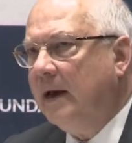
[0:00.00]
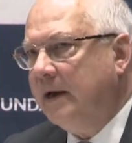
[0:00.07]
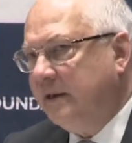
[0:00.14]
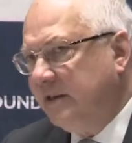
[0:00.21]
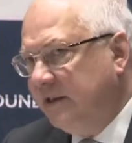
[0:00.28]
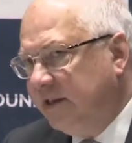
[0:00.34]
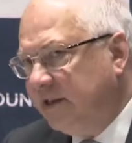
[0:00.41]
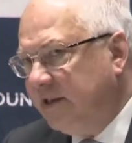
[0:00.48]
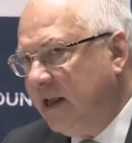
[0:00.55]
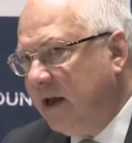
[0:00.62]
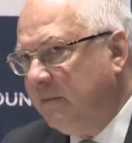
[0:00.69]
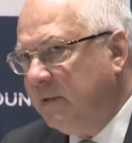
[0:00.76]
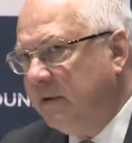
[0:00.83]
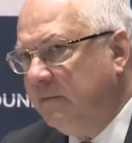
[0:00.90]
and
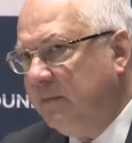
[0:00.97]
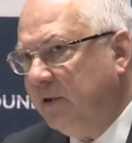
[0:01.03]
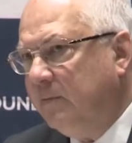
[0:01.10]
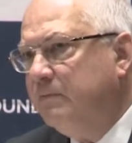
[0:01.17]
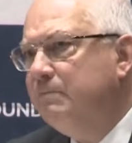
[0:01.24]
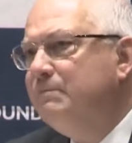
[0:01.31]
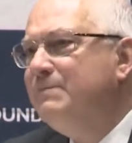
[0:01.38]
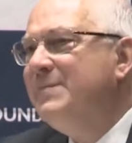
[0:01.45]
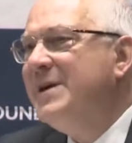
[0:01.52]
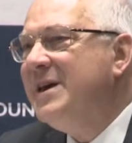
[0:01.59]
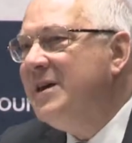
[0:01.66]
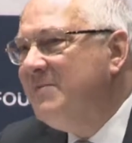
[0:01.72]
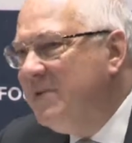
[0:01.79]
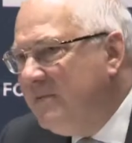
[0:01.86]
Islam, but
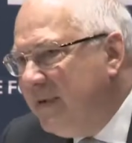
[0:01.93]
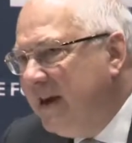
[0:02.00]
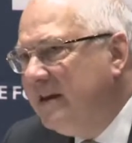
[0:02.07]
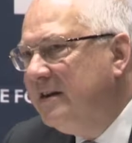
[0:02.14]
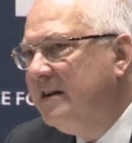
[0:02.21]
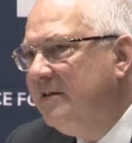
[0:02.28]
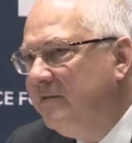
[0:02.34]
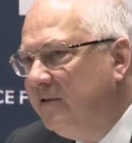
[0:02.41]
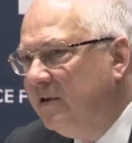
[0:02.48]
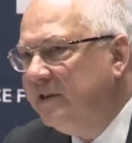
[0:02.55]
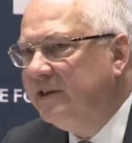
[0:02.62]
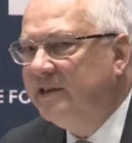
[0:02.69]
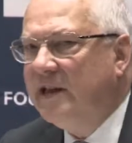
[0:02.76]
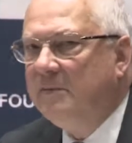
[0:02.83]
maybe mainly
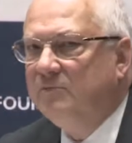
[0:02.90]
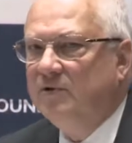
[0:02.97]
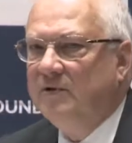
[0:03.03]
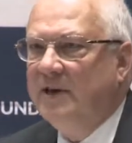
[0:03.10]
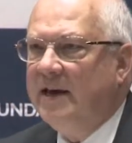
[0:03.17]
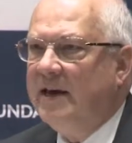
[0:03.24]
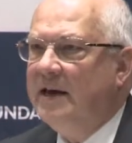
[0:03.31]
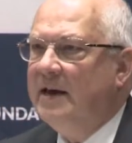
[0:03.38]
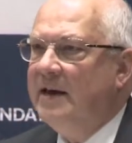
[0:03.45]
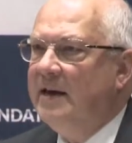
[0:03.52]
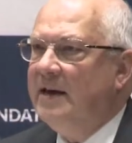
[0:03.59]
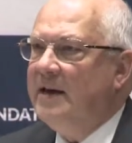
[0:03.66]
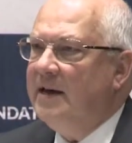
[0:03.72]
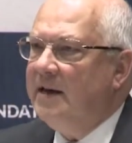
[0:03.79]
for Islam today,
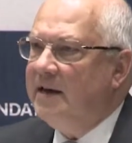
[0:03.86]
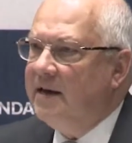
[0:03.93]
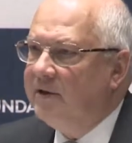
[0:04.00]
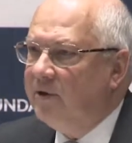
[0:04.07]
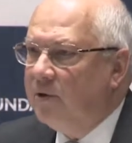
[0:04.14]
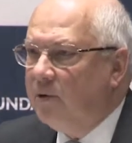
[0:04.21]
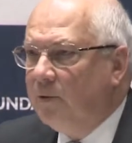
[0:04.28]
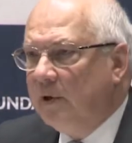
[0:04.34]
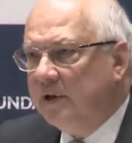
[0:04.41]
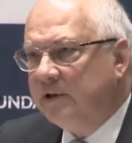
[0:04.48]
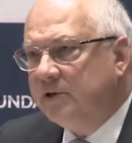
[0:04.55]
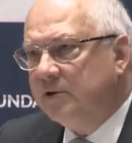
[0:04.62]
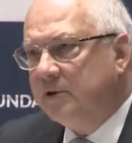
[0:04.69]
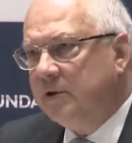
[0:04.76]
is a
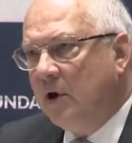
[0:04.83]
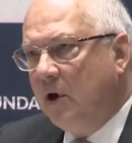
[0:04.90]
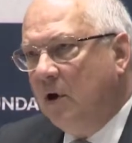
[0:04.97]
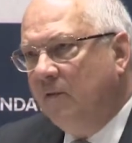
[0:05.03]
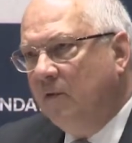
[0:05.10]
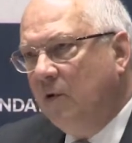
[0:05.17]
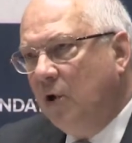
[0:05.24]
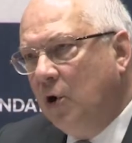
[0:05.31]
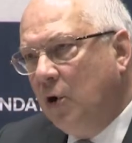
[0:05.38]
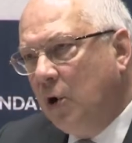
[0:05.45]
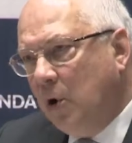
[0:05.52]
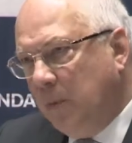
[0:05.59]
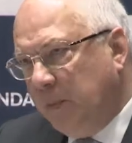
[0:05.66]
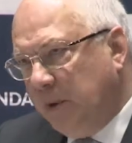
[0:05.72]
question of
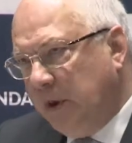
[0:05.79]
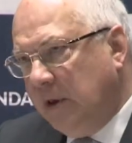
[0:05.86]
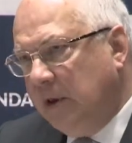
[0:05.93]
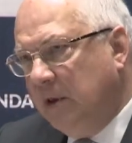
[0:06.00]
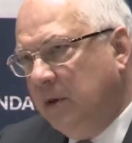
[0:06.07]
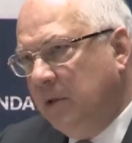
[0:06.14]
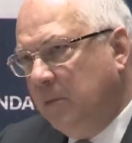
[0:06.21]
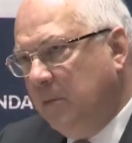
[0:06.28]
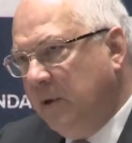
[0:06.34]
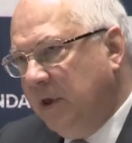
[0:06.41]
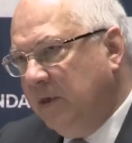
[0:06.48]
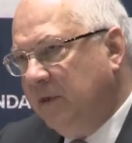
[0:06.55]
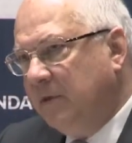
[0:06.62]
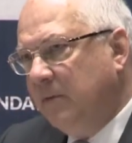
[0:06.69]
coping
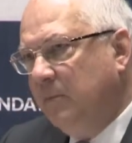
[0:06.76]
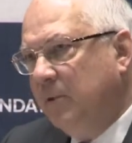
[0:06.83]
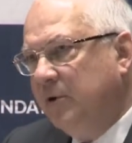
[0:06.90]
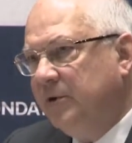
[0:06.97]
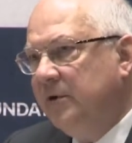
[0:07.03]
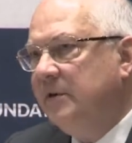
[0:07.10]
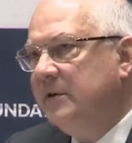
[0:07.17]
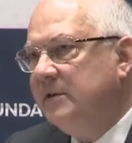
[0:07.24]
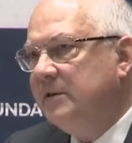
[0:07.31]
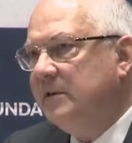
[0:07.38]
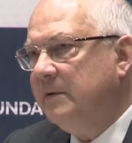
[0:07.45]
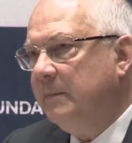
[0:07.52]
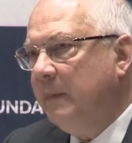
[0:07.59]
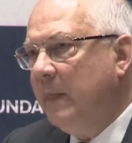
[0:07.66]
with
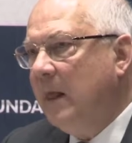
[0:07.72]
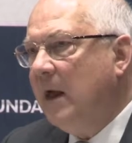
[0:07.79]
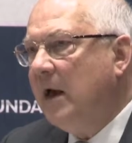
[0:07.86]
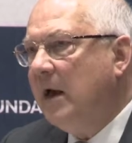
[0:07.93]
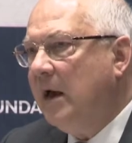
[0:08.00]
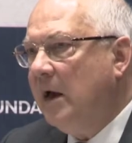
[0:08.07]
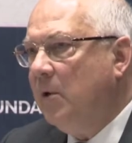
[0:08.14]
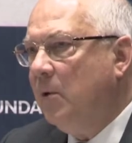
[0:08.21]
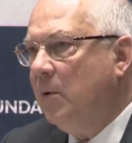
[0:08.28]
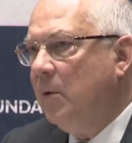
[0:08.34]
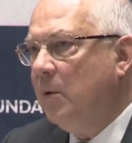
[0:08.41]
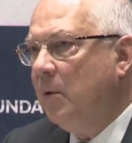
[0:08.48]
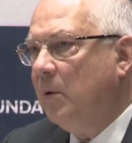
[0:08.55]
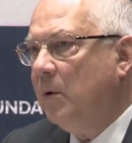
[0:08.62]
modernity.
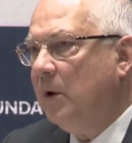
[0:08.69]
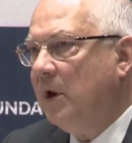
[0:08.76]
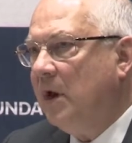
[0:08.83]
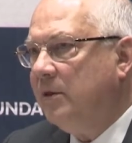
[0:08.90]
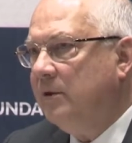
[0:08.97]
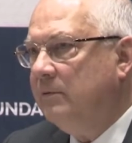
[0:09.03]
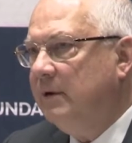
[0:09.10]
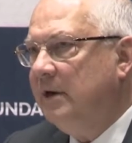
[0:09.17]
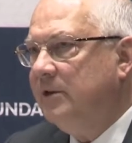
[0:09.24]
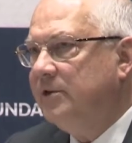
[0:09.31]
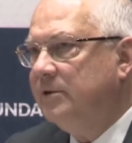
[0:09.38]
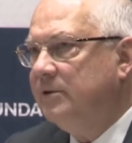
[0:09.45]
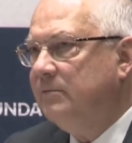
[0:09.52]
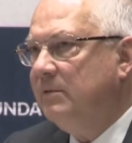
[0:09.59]
How can a
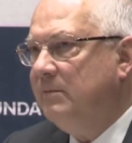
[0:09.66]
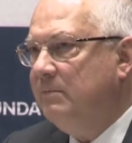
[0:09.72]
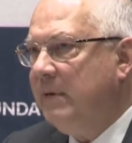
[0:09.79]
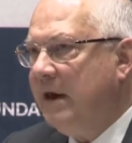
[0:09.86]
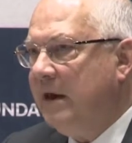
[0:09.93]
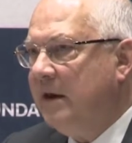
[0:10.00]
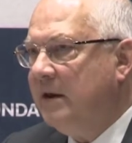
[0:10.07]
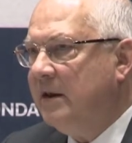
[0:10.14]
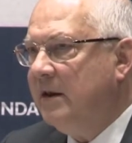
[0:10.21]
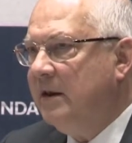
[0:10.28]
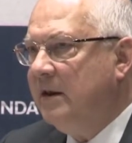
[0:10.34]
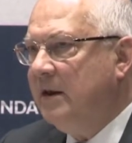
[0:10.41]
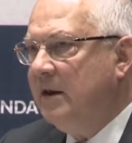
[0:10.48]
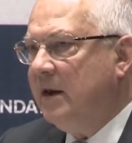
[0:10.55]
religion remain
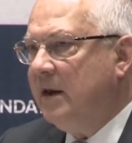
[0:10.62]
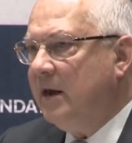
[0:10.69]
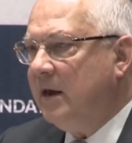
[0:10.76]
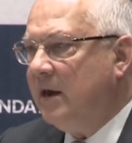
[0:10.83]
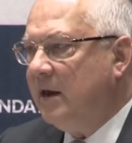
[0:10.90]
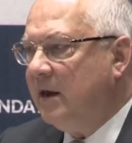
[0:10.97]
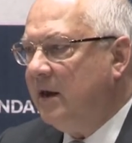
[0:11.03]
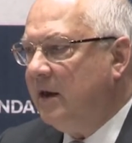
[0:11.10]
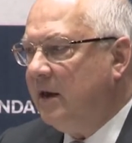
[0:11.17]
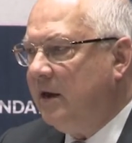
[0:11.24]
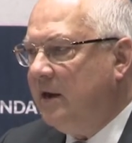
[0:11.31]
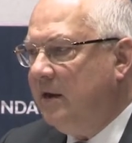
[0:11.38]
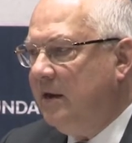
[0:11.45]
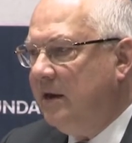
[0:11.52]

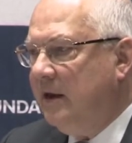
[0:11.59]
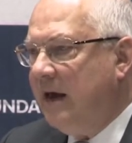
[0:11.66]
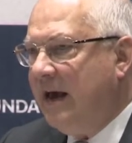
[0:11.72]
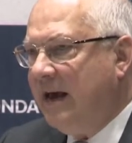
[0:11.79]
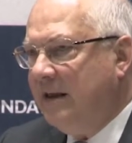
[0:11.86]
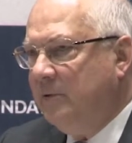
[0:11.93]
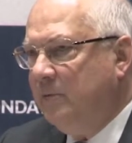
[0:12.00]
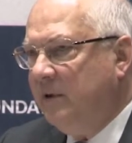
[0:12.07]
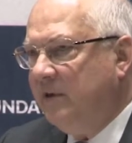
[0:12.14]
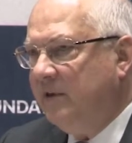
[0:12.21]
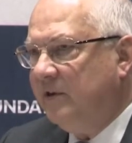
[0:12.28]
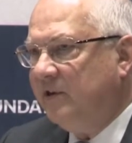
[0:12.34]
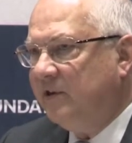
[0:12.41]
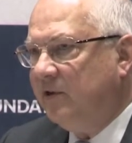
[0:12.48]
in line
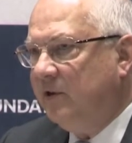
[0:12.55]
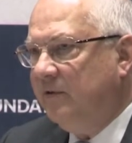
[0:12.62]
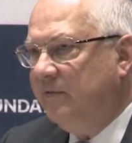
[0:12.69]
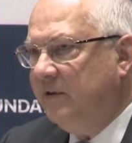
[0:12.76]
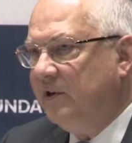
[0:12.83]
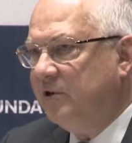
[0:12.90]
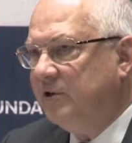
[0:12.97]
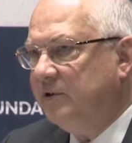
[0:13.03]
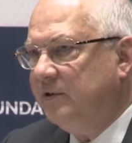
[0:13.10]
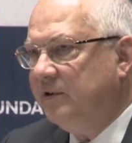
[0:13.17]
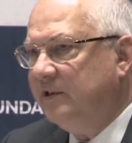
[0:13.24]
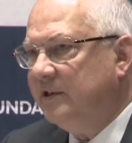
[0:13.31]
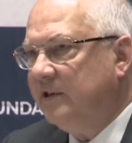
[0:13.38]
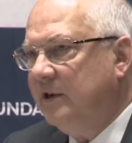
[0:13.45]
with its
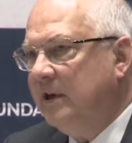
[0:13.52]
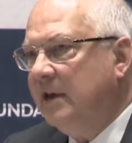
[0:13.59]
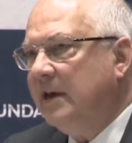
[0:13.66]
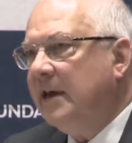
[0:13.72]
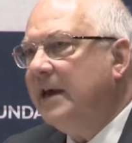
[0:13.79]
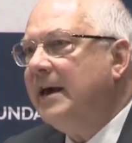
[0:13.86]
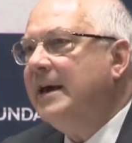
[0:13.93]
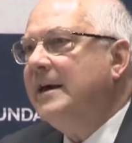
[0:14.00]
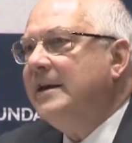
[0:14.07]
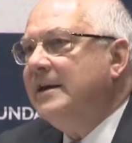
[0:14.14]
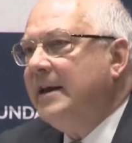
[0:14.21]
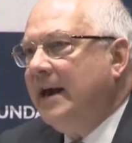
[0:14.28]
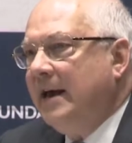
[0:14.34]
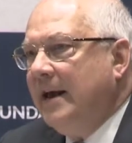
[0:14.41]
convictions
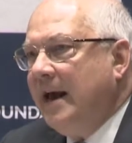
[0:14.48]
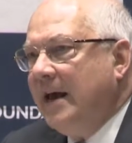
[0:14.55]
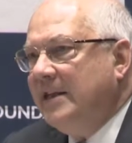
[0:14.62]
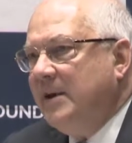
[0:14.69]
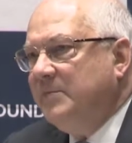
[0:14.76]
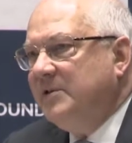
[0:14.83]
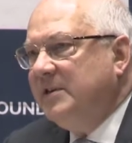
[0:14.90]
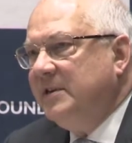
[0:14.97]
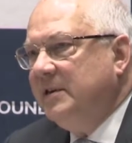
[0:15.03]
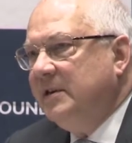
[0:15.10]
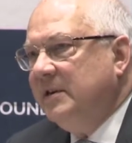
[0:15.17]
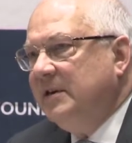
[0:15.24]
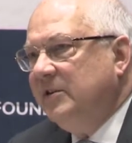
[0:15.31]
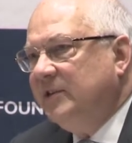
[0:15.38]
and
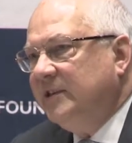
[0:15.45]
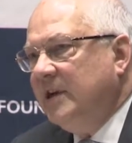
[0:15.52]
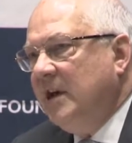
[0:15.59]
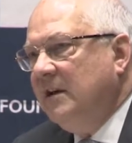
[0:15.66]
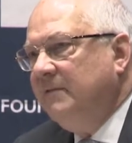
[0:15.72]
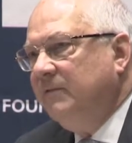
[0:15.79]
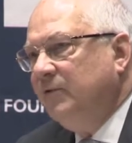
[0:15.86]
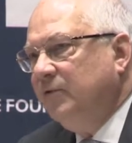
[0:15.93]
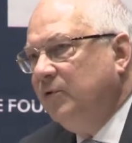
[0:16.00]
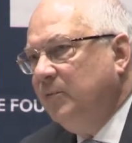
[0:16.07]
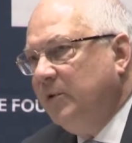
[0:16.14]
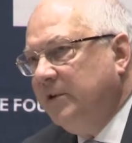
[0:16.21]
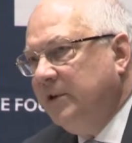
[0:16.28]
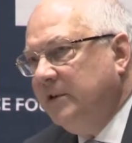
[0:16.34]
adapting itself
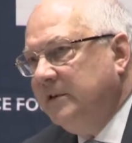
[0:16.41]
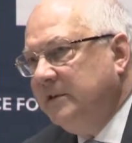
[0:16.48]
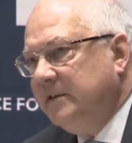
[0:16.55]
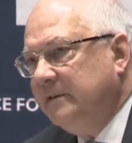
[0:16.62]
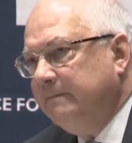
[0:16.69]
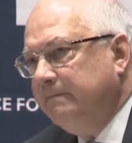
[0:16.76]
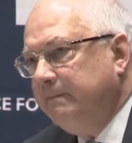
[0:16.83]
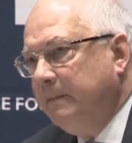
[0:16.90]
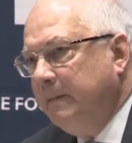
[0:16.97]
to modernity?